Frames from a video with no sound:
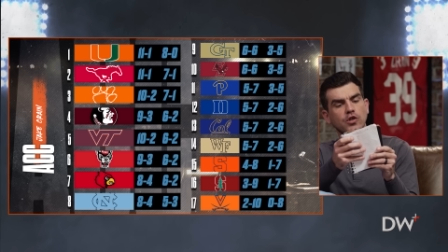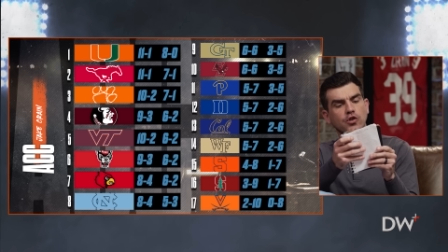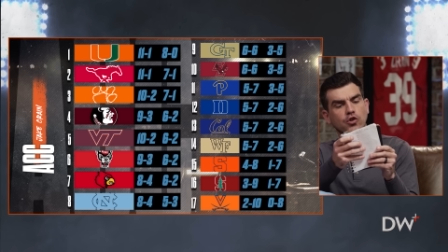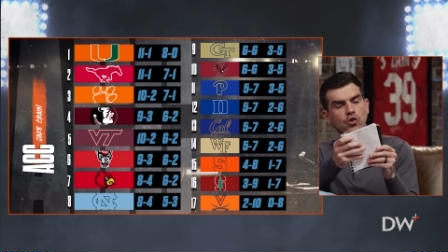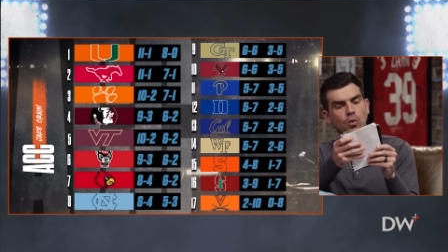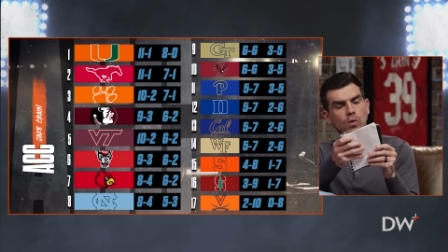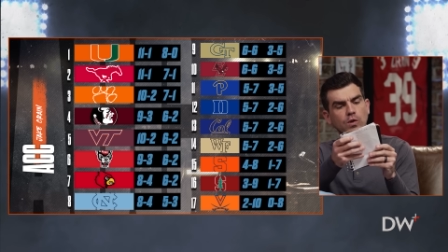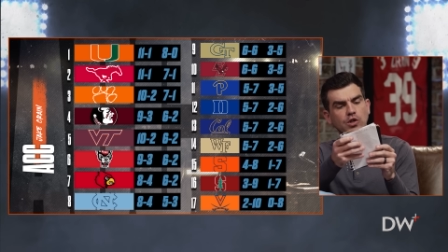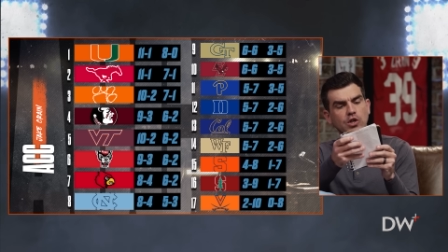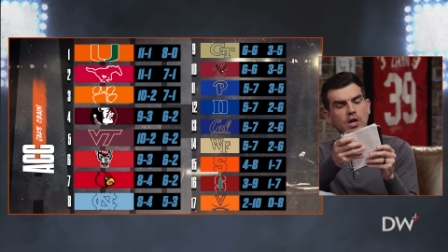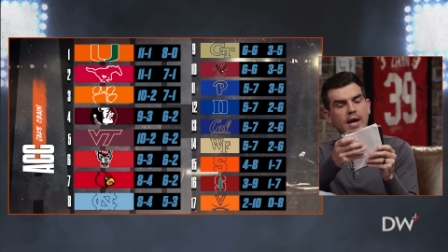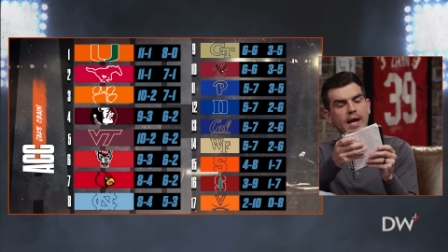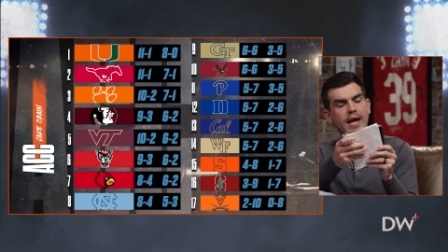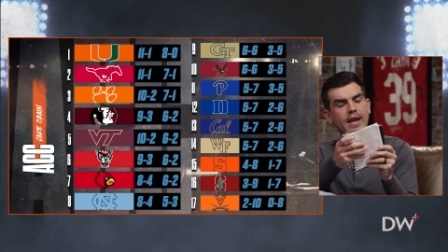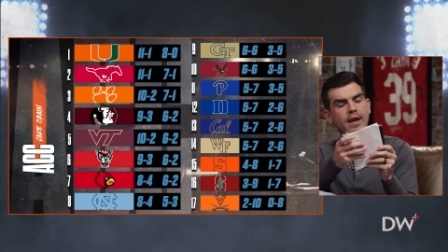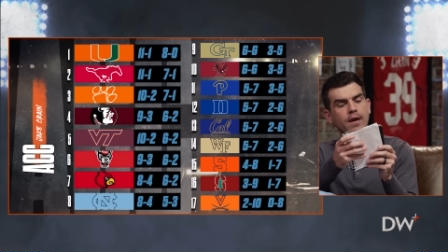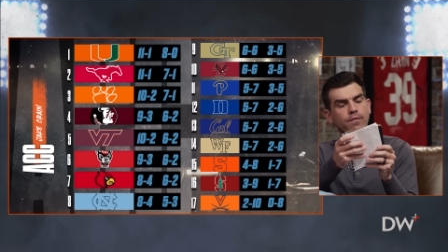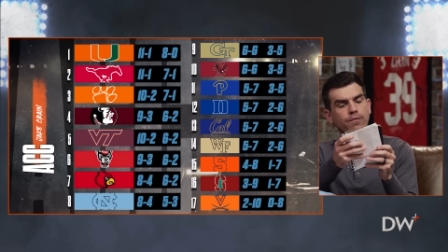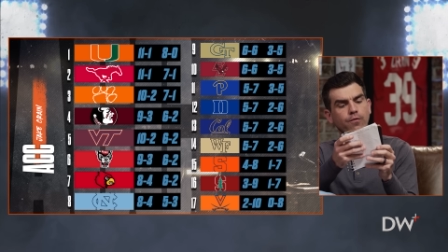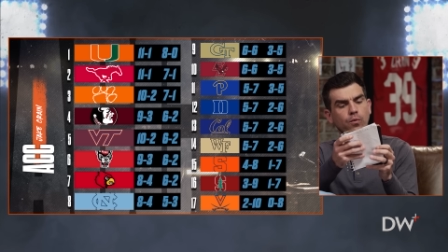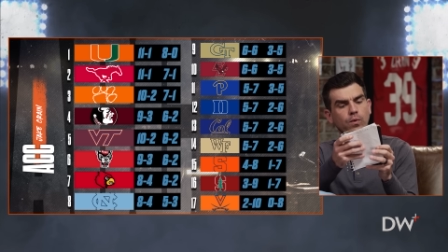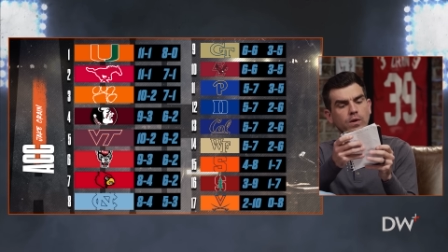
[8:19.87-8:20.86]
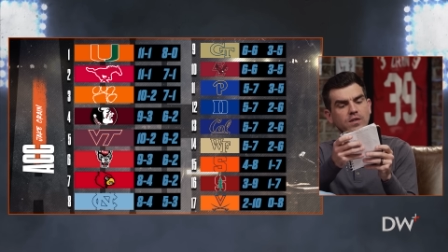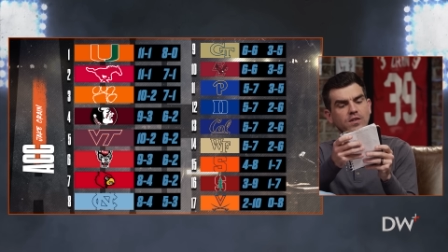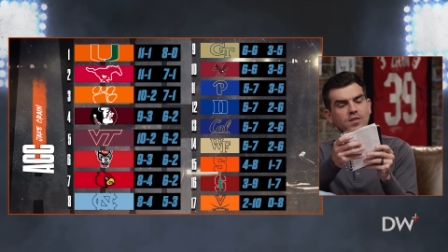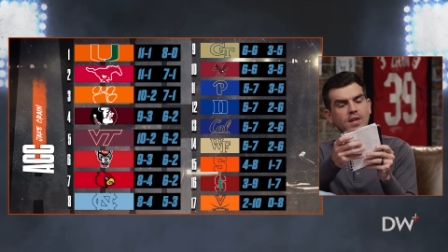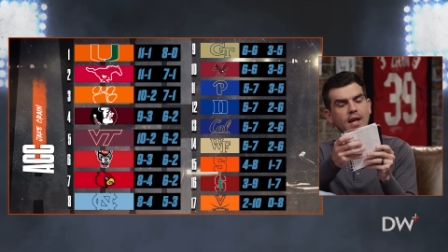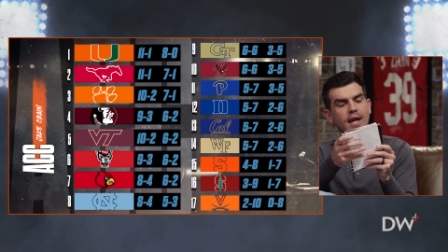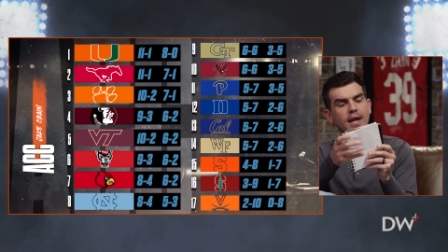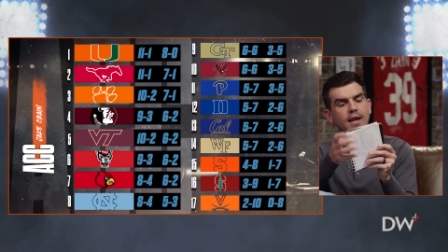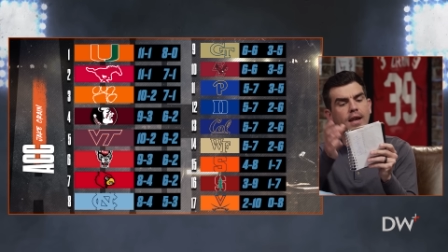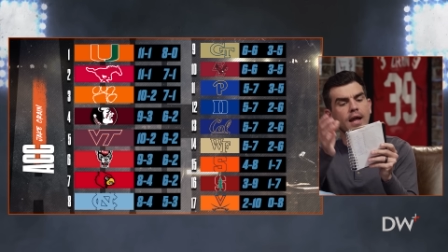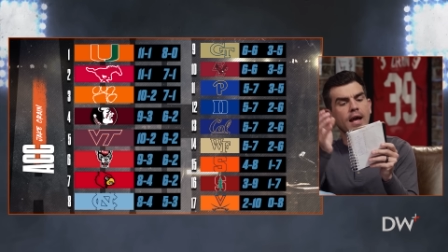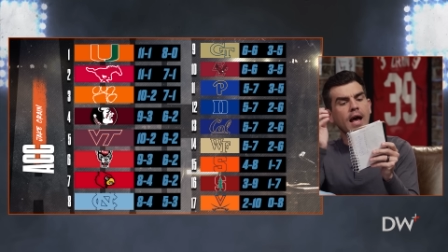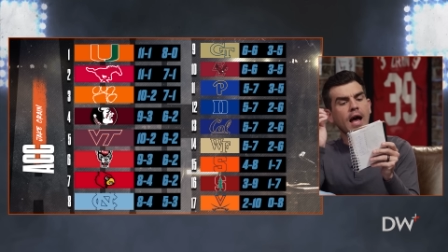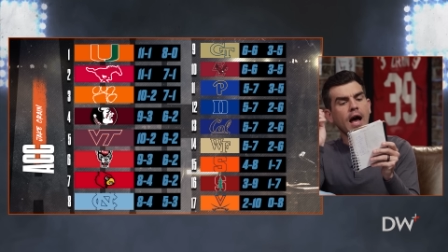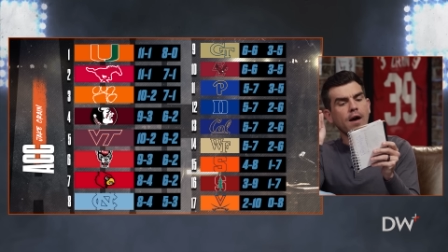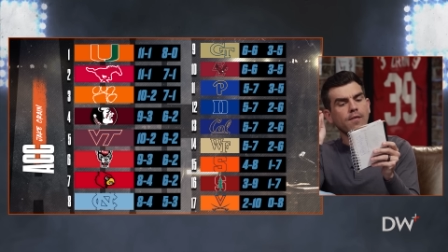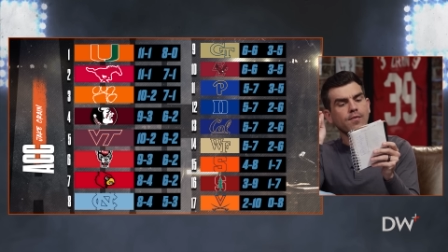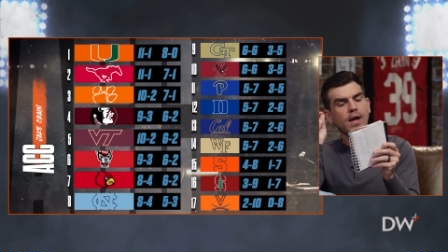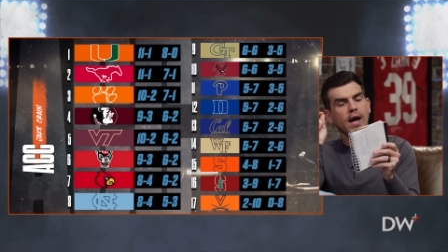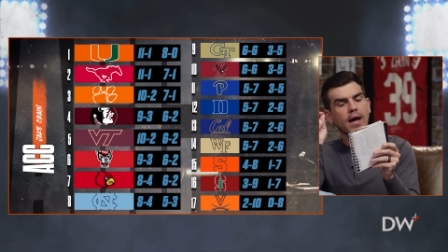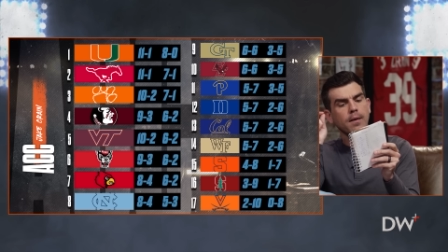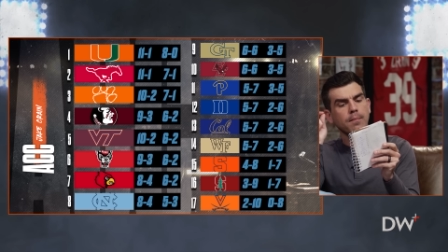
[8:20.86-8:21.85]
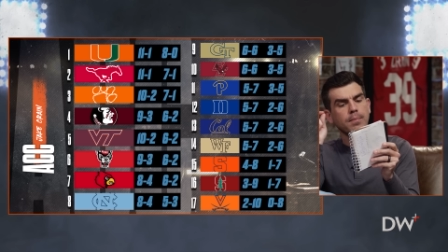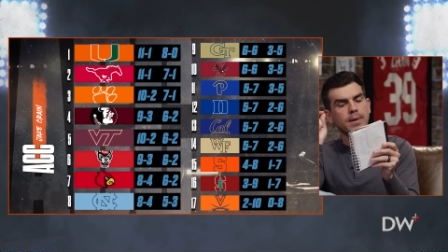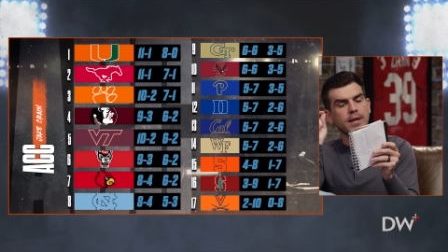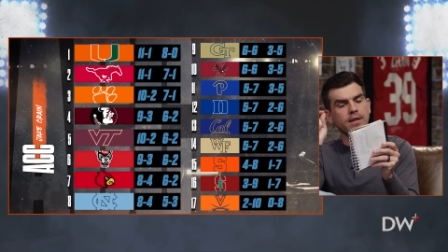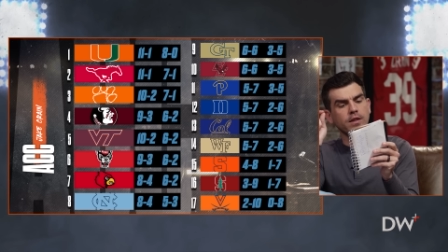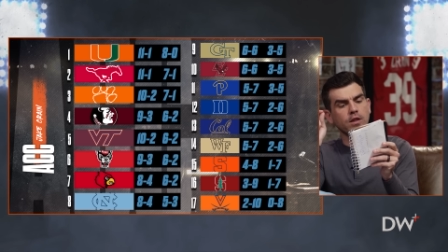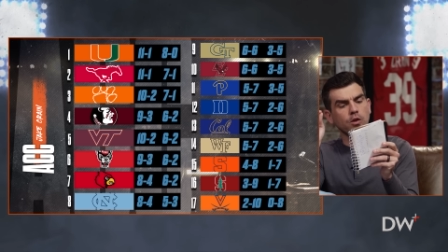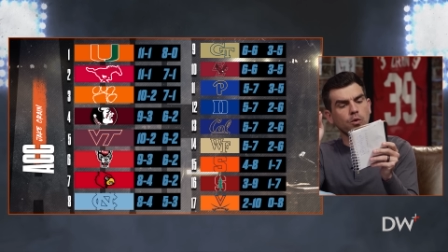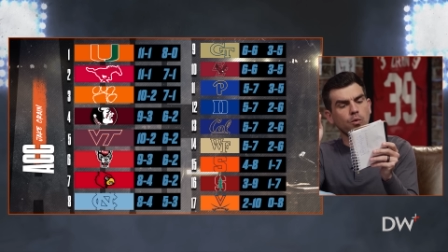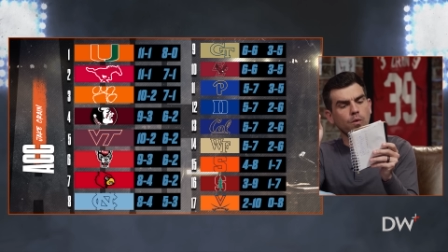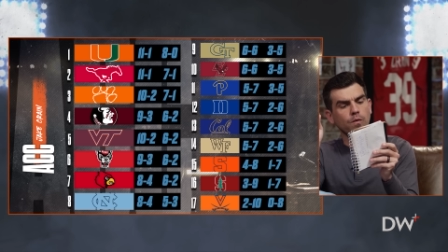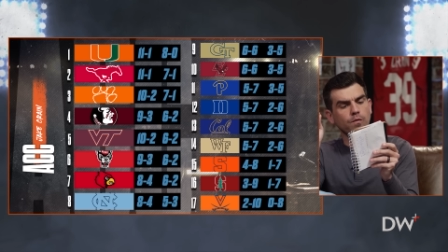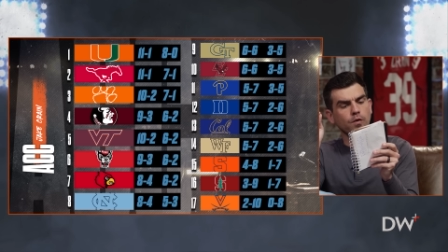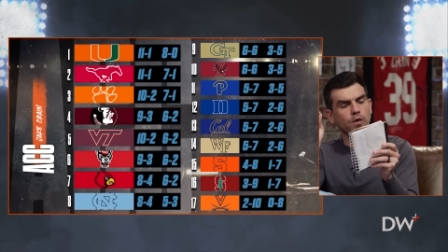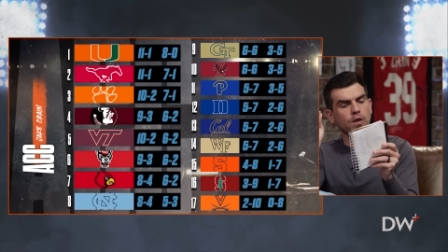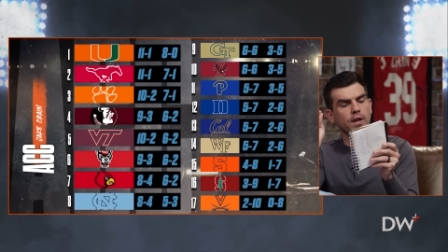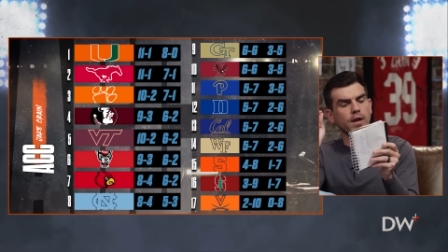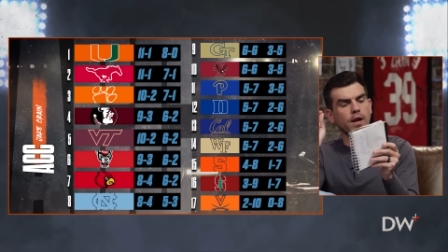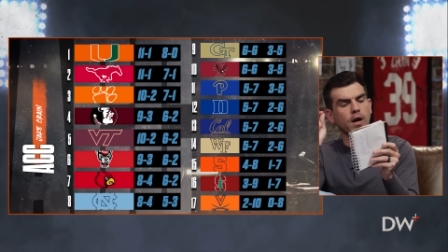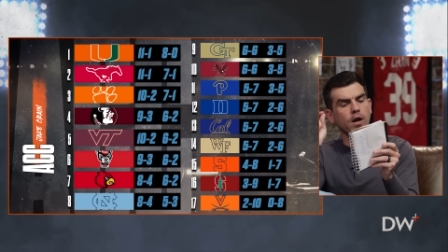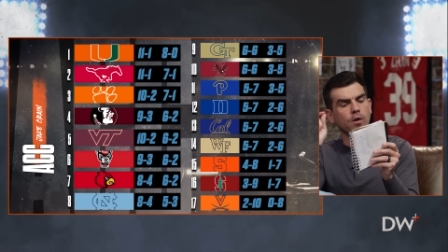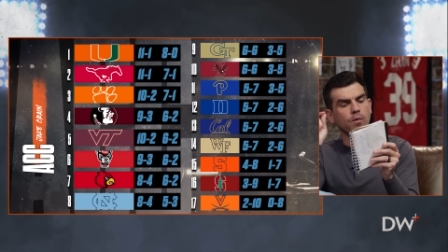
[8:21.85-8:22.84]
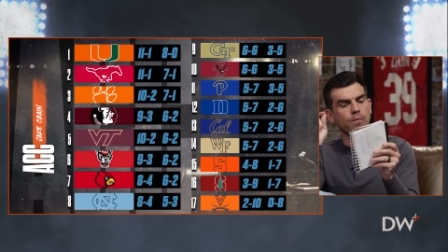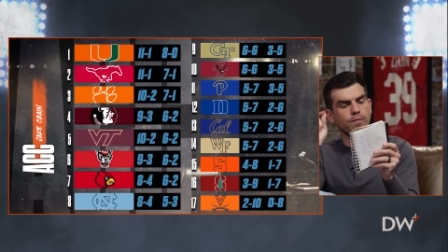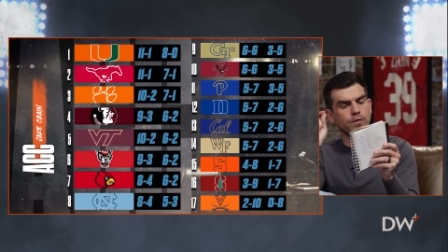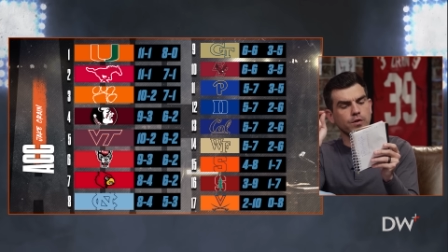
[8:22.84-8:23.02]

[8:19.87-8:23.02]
to Georgia and at Florida State. I've got them beating Louisville at home,